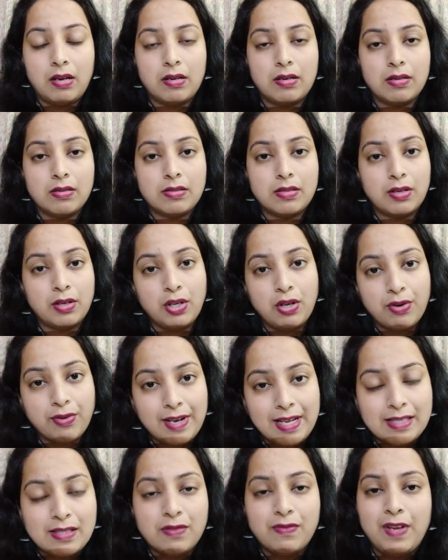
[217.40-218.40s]
so your
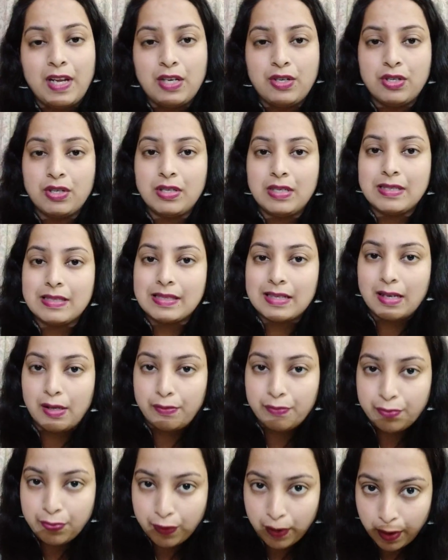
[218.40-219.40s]
reservation is
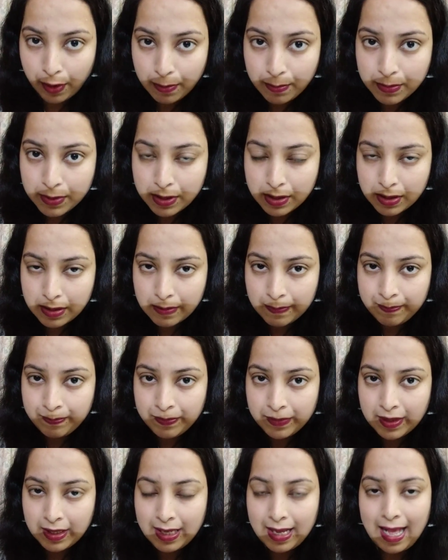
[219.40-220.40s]
confirmed
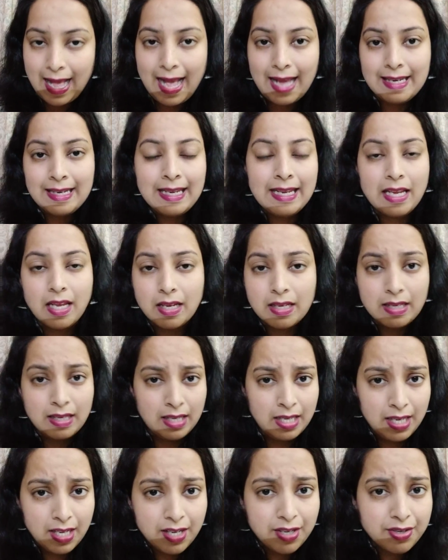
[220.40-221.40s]
and
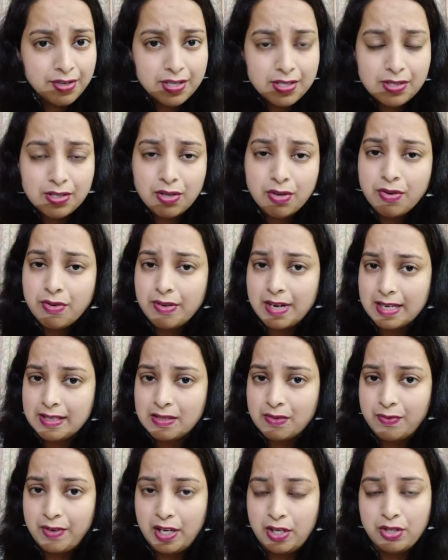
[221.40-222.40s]
here is your
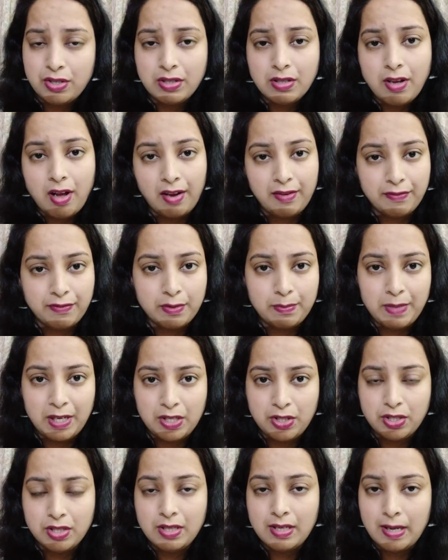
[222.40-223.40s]
reservation
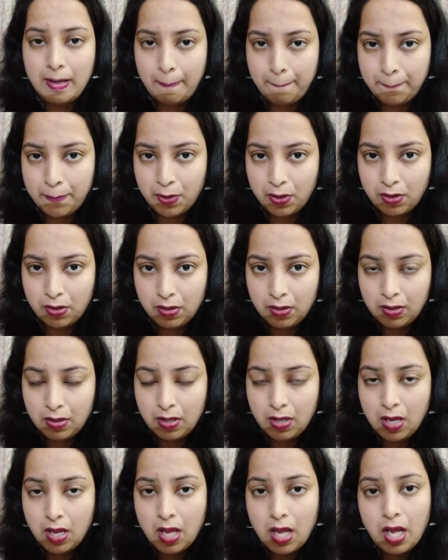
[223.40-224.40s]
confirmation number.
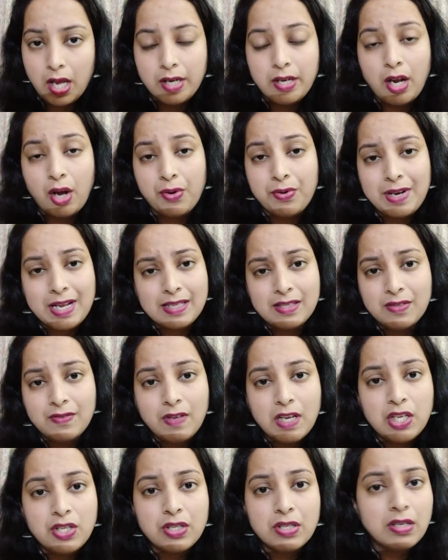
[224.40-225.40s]
Now
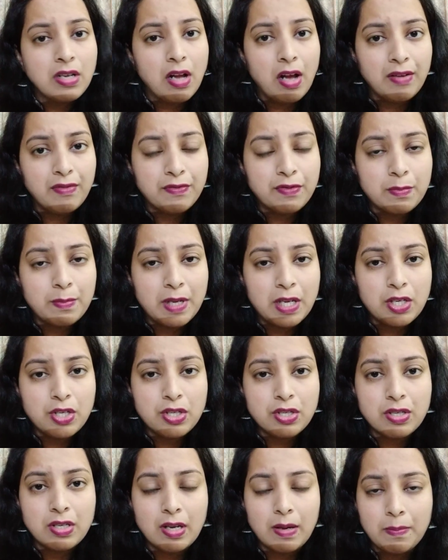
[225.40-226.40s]
reservation
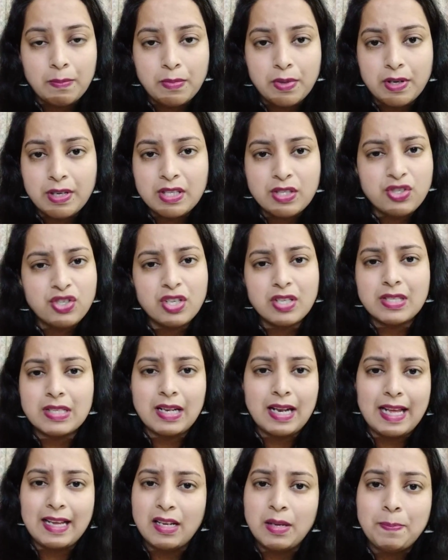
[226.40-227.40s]
confirmation number is just
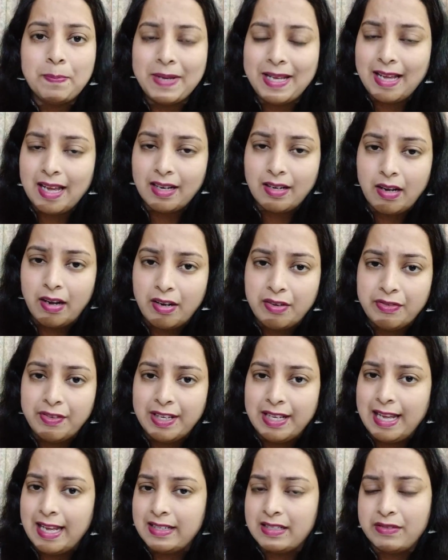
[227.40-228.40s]
like a PNR we
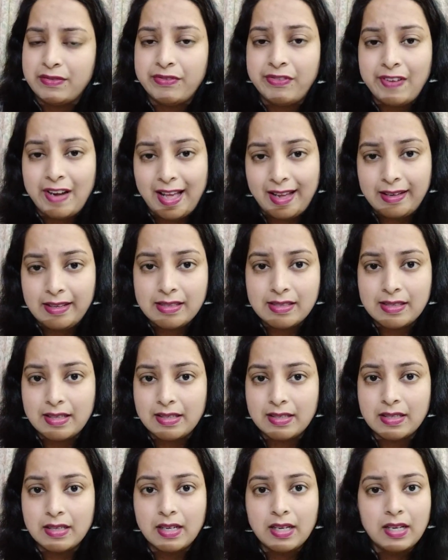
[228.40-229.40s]
get in flights
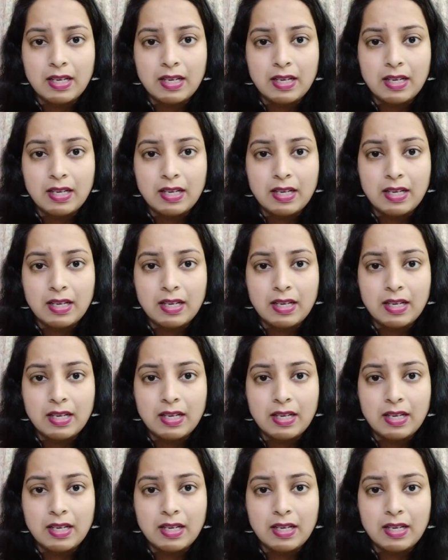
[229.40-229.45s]
and